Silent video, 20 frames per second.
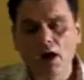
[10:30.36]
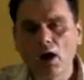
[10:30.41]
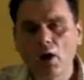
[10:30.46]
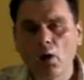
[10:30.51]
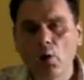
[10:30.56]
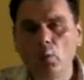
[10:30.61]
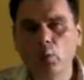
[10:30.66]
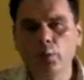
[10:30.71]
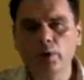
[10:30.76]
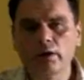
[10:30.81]

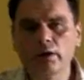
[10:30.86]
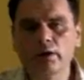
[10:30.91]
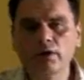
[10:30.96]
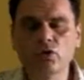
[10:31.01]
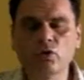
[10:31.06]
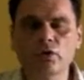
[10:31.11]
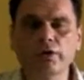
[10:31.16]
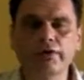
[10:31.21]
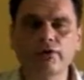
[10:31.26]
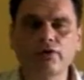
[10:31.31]
Will and
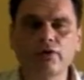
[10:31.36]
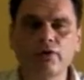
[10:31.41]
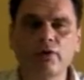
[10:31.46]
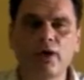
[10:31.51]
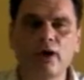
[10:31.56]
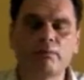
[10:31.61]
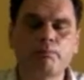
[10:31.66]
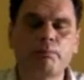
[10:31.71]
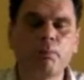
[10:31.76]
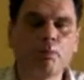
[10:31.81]
going to
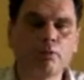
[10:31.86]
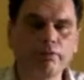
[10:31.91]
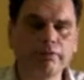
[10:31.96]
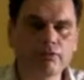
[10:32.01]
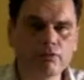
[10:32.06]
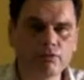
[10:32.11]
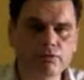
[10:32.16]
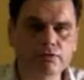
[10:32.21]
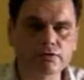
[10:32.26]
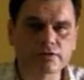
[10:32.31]
are both
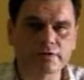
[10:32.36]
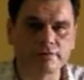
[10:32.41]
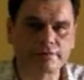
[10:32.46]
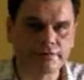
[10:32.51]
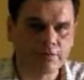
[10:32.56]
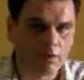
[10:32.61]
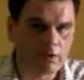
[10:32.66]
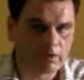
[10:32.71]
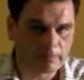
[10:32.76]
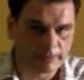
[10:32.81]
used
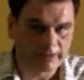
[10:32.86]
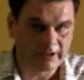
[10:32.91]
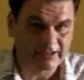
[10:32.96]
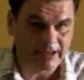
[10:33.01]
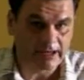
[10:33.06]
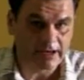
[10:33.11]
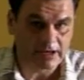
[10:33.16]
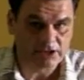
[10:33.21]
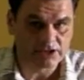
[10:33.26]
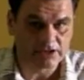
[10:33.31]
for
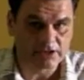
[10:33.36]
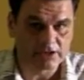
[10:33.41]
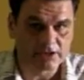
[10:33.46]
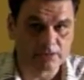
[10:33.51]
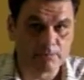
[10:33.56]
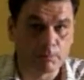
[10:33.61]
predictions.